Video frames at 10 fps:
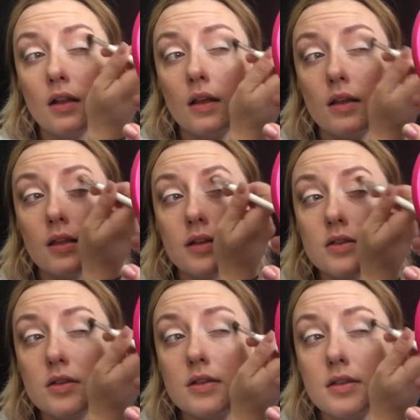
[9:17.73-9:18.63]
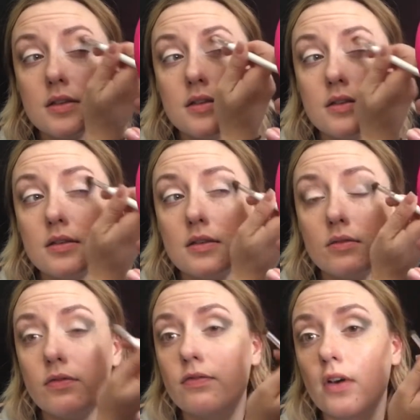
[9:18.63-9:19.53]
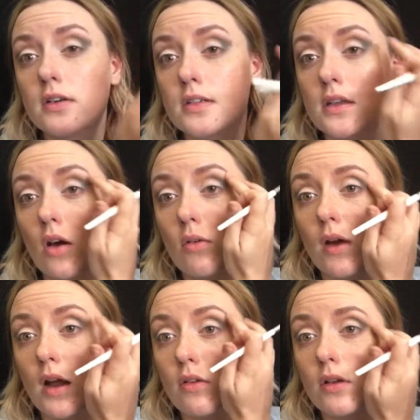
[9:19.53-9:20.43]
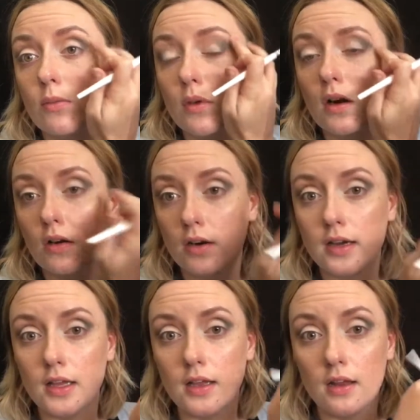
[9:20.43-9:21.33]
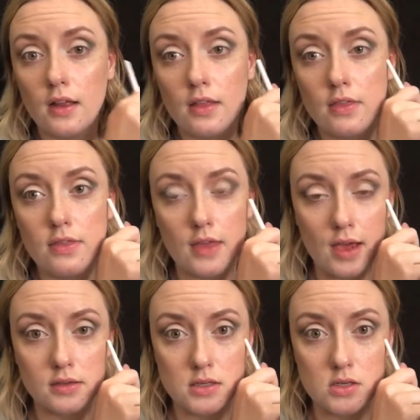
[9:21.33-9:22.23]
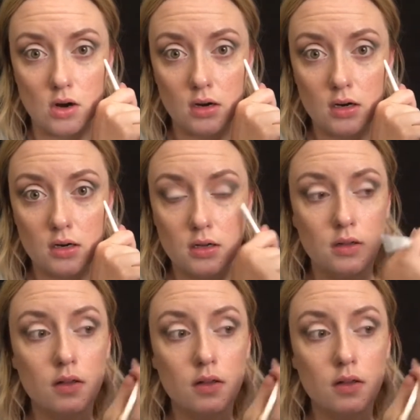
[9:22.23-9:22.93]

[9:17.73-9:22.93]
Like that's just first go round and we're already that dark.